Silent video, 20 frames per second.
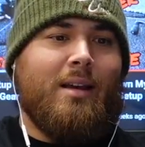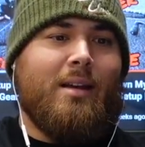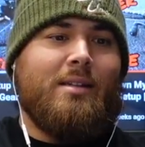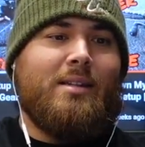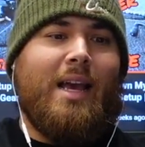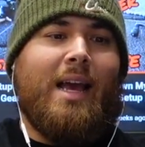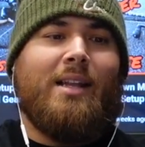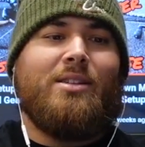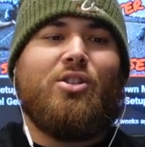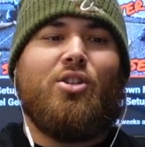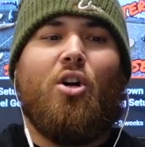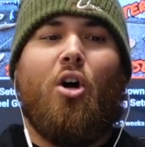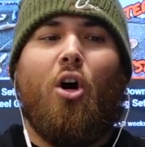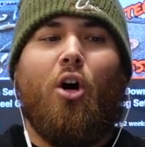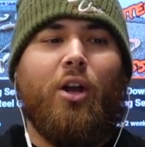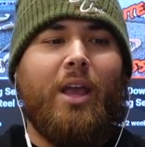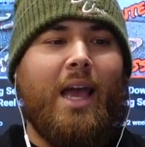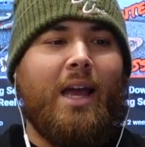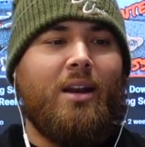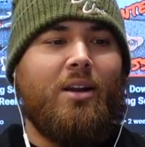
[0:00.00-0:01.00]
To enter,
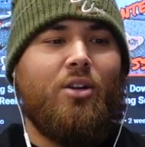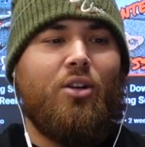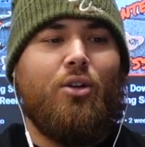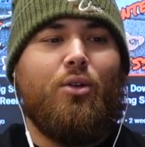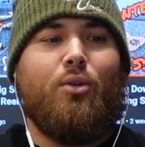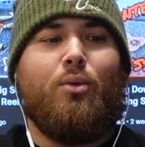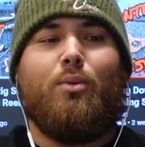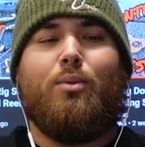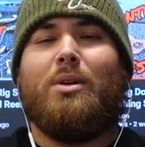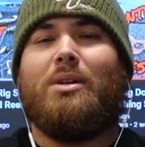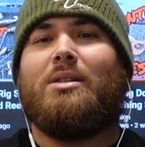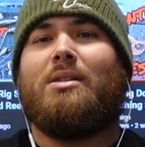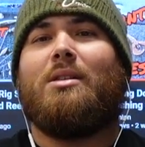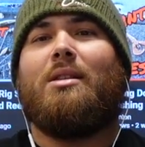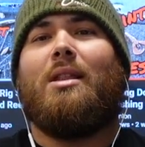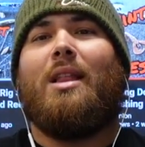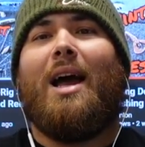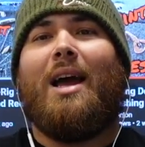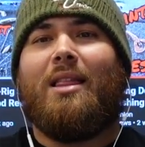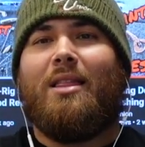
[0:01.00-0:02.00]
all you had to do was
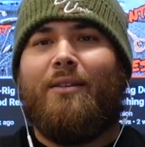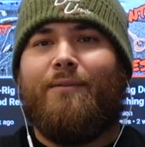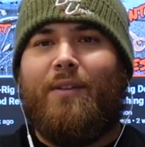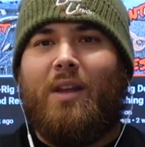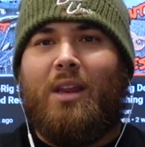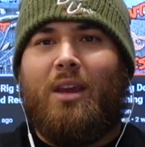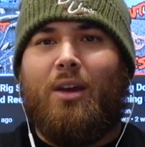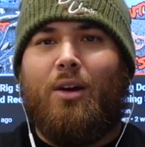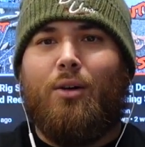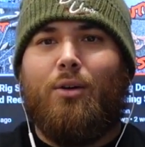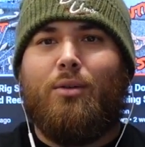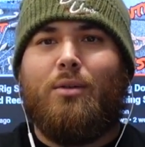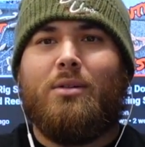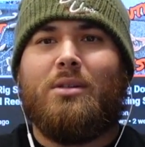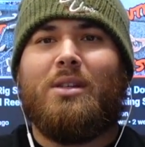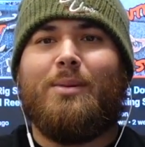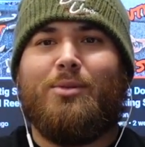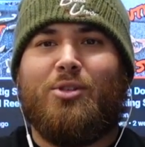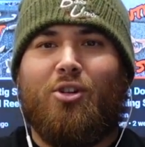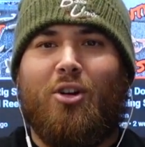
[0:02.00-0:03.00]
like the video,
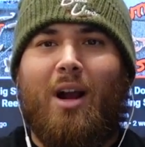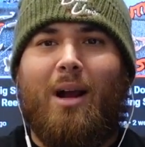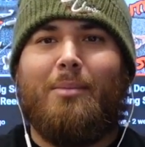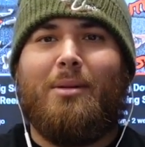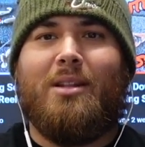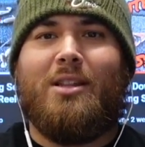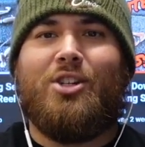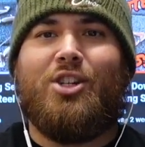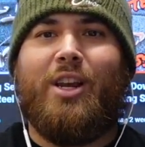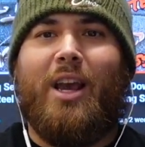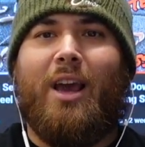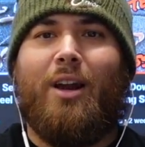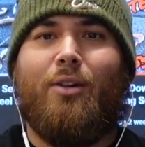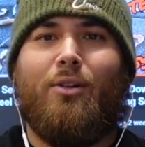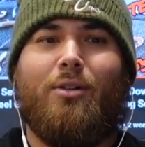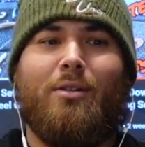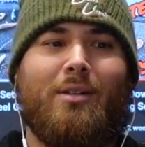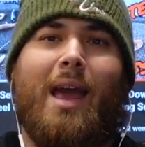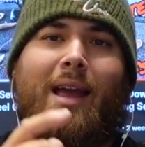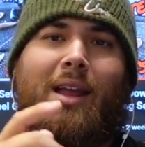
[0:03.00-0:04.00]
subscribe to the
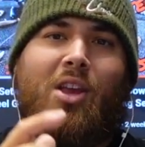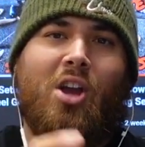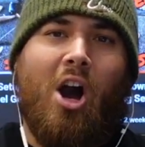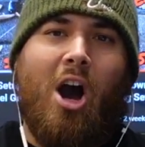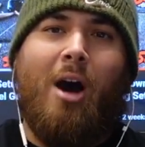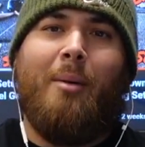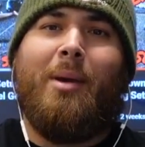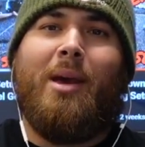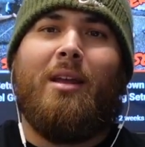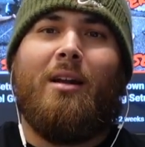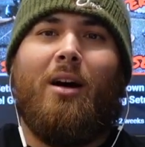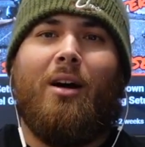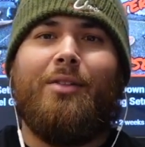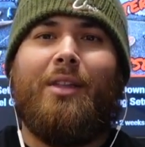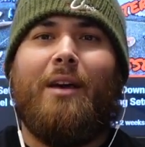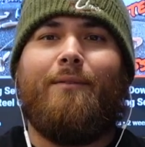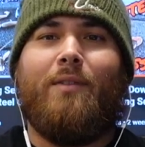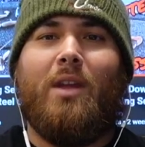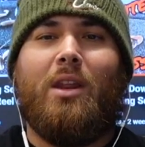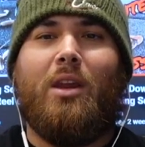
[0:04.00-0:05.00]
channel, and comment on
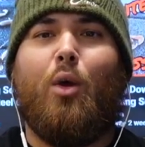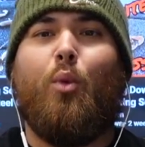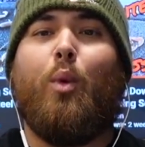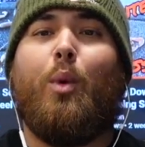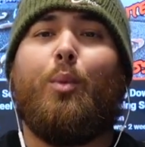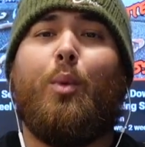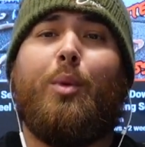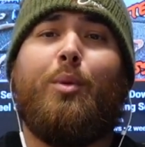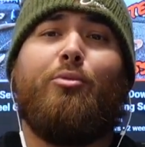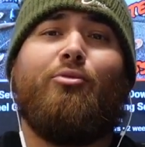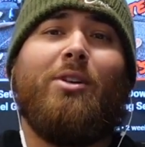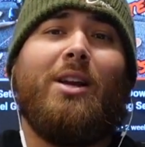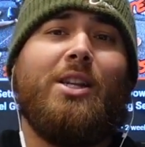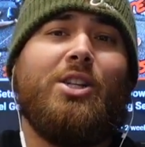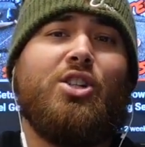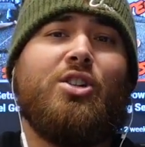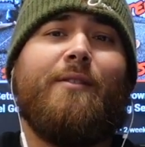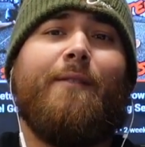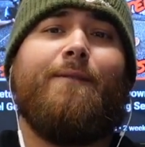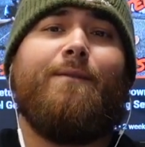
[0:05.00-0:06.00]
video. When we
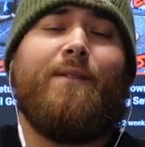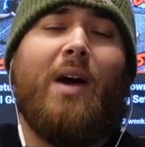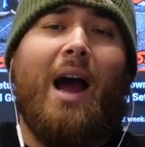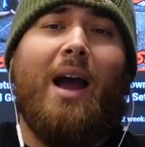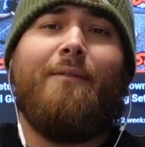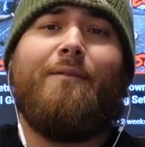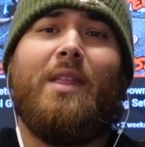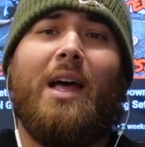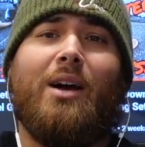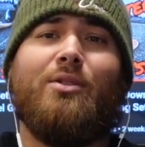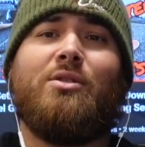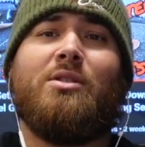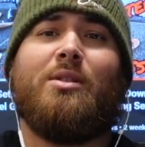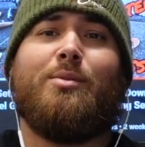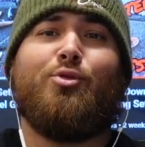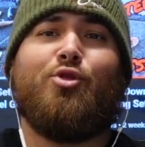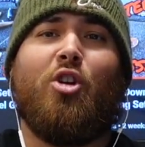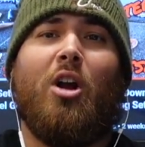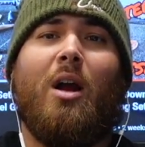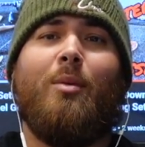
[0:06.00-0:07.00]
reached 5,000
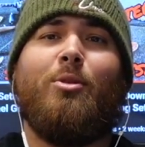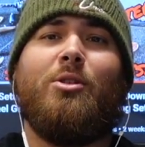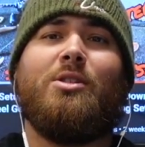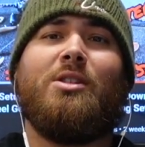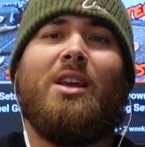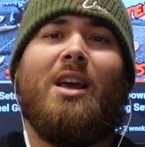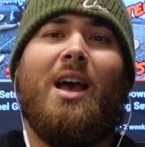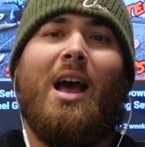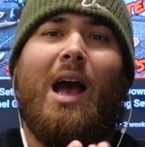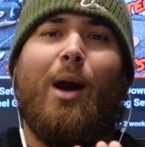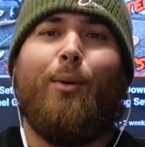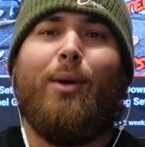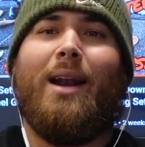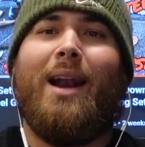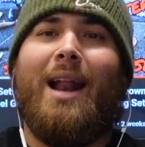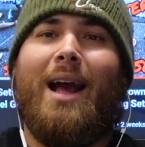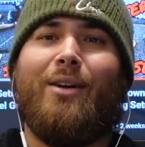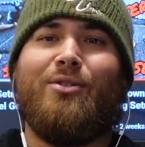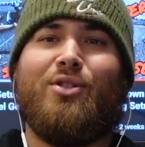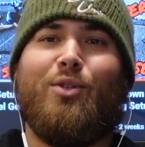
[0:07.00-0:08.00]
subscribers, I would
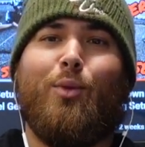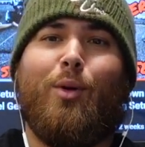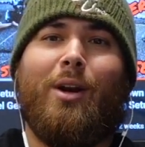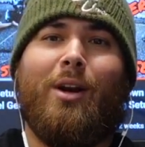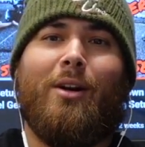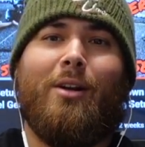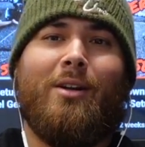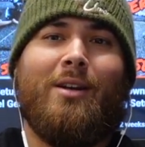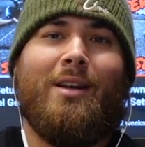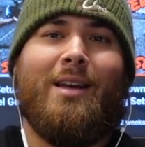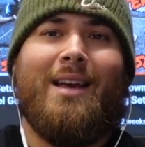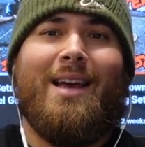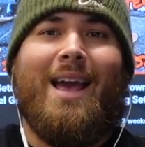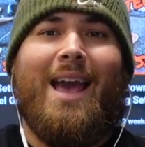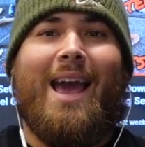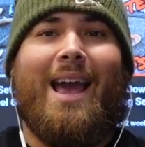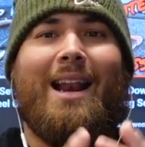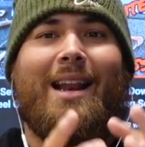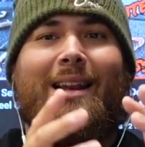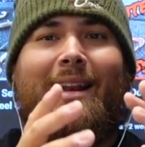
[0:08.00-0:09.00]
announce a winner.
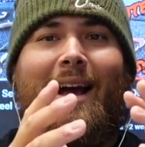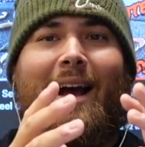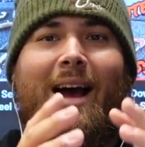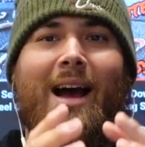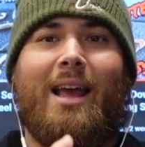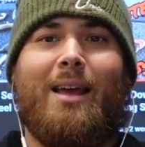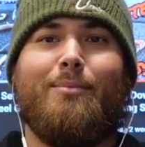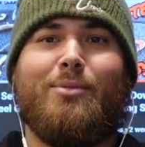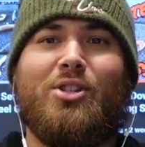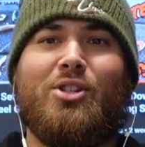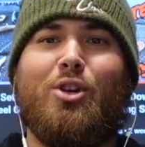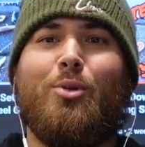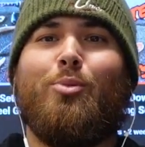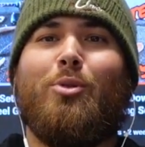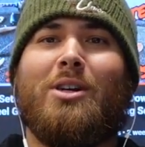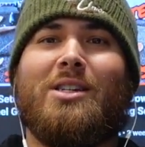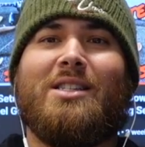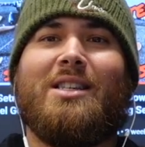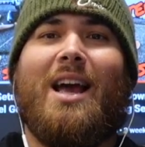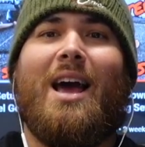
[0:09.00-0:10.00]
And I am
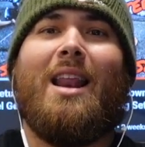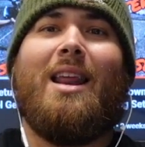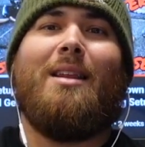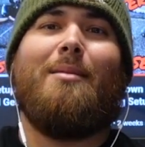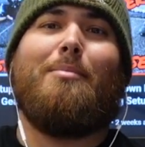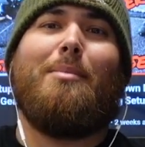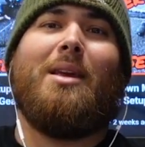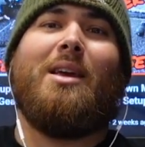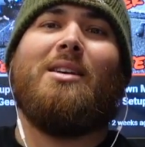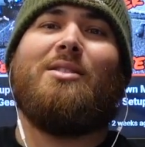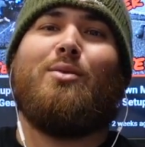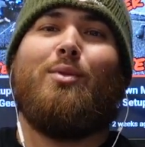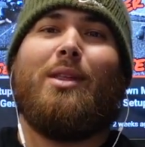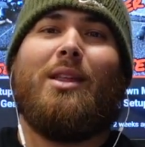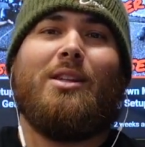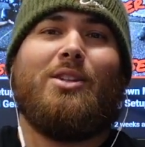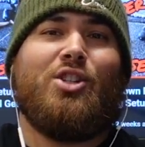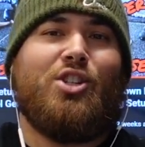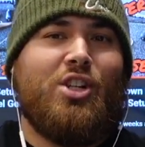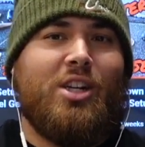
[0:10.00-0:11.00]
super excited because
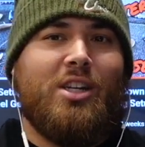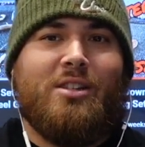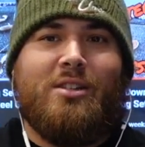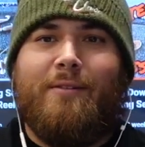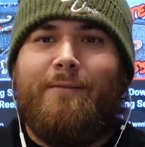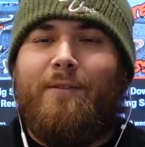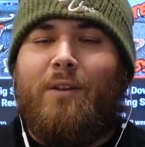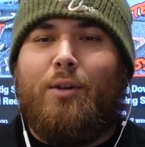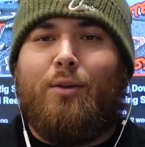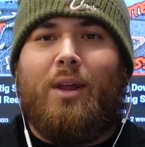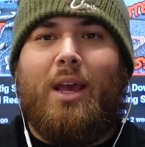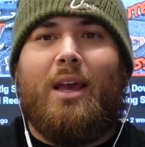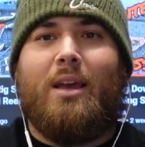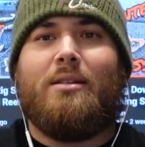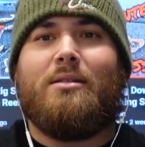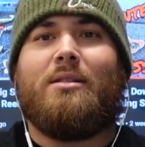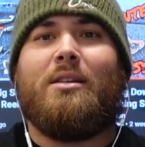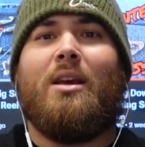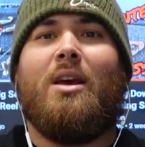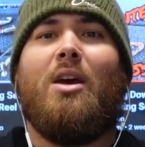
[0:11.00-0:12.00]
within just a few
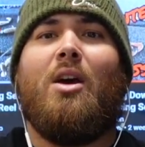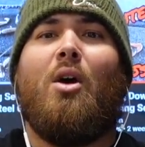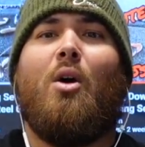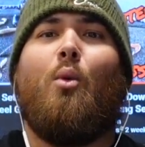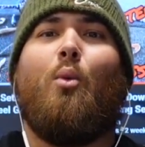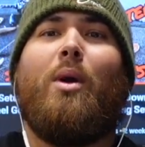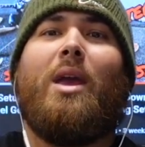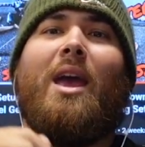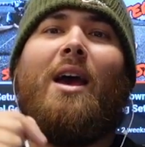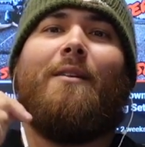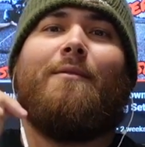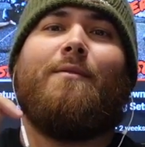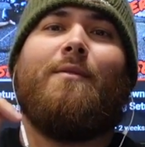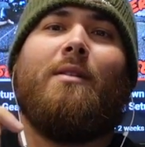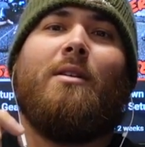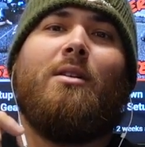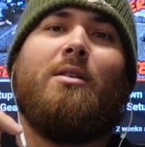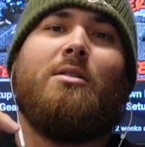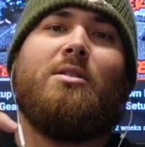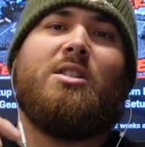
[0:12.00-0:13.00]
days, we have
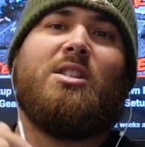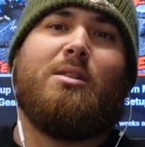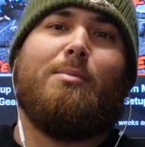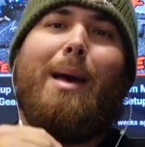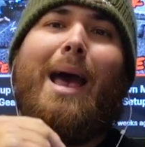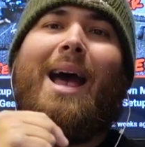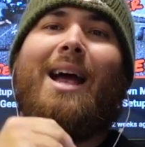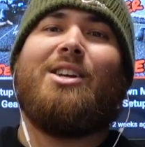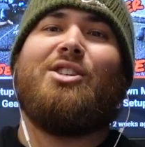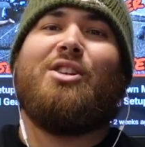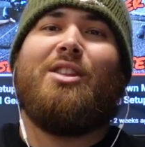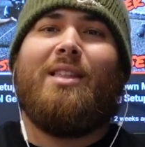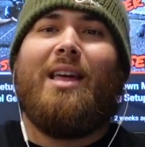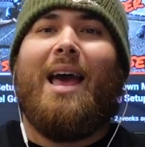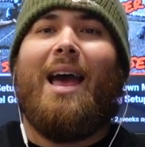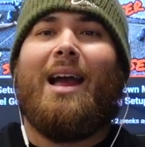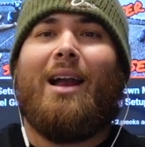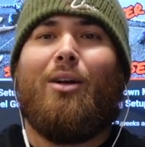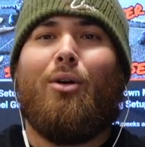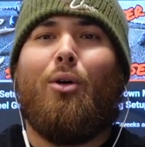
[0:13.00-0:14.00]
smashed
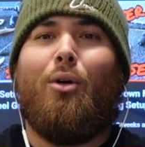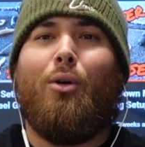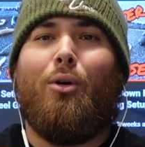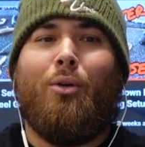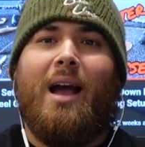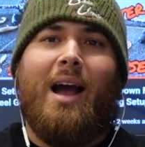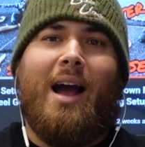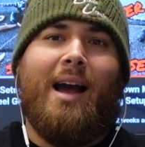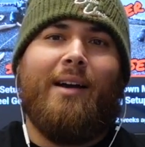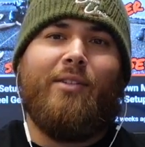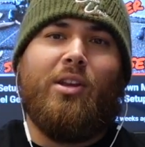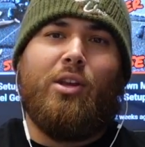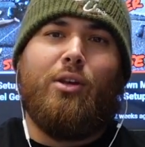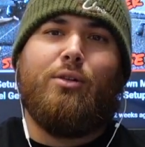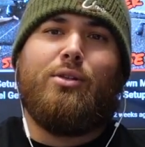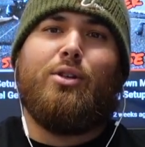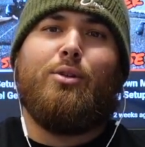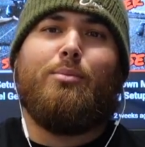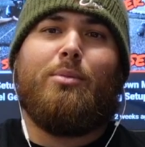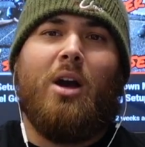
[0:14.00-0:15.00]
that goal. I have a
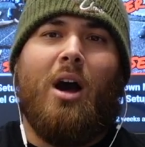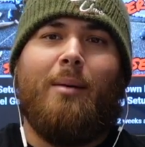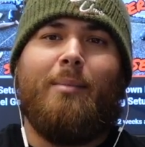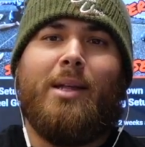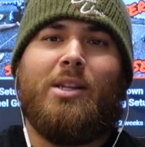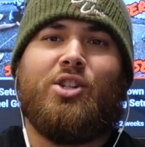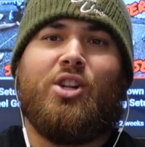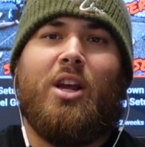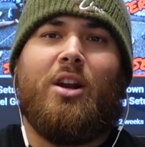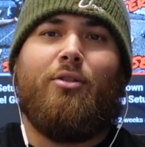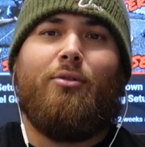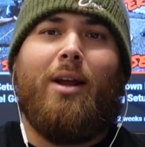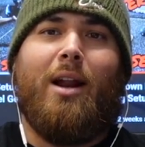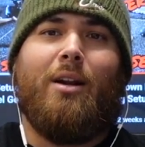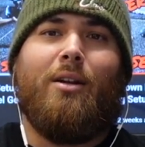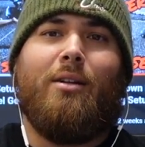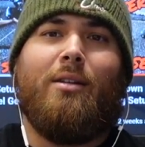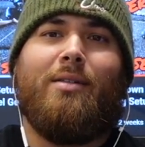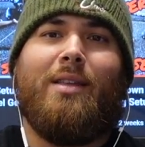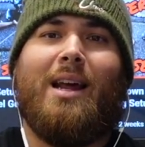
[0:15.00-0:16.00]
YouTube comment
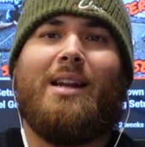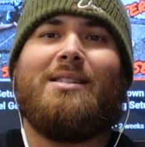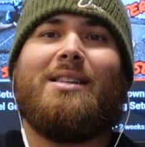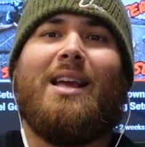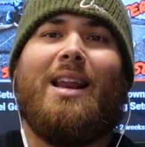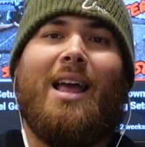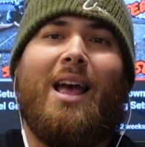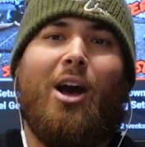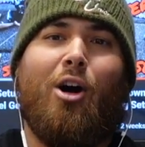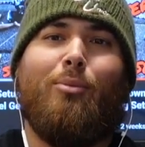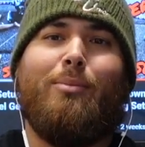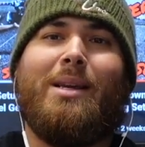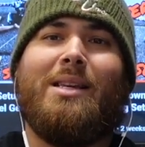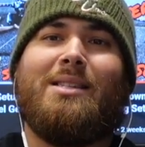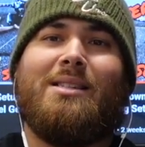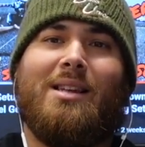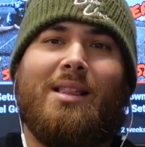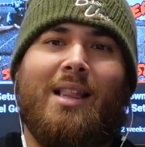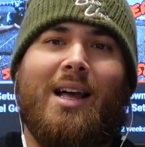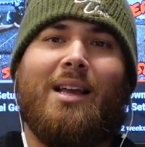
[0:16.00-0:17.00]
generator that is gonna help me
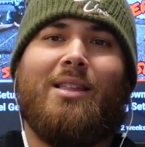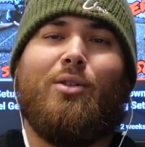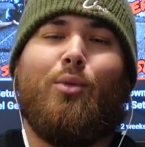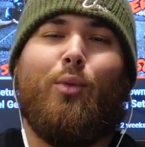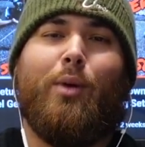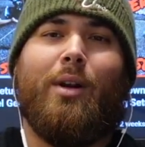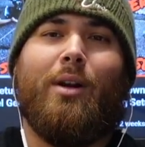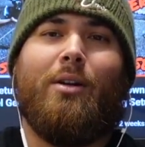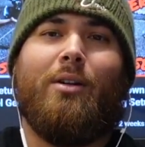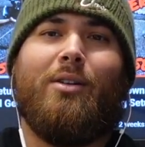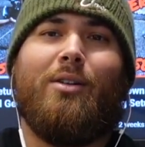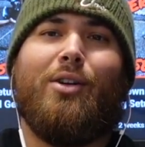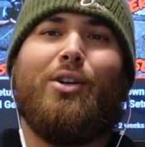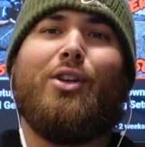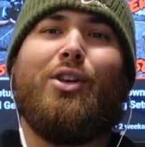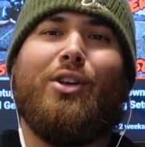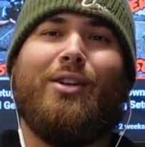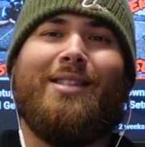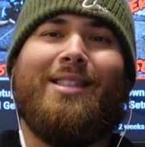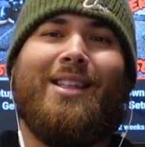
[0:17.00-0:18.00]
select the winner.
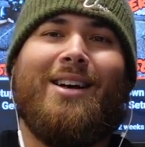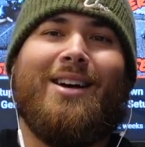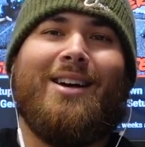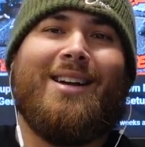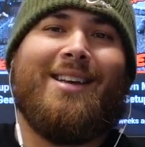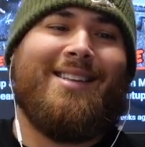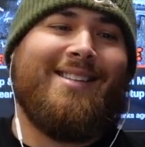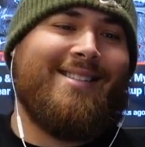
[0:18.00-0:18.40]
Good luck.